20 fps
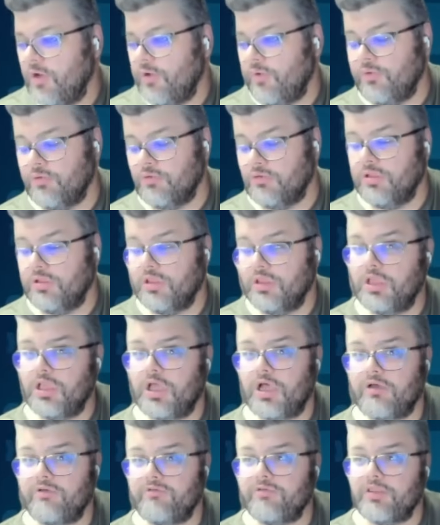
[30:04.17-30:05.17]
We would
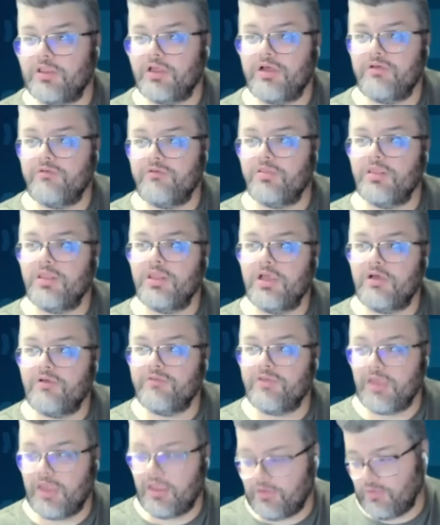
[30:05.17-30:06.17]
love, love,
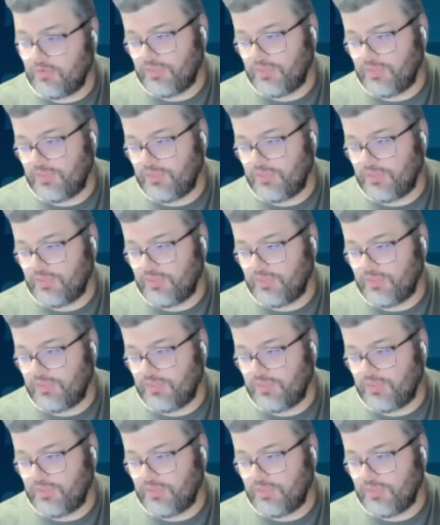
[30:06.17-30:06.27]
love to get to